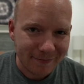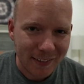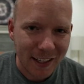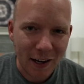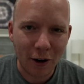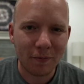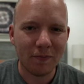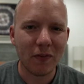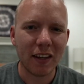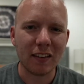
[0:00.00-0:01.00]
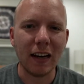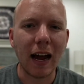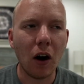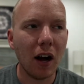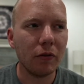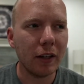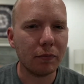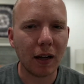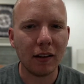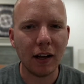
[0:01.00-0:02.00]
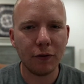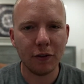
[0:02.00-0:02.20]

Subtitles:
That's kind of how I've lived my life.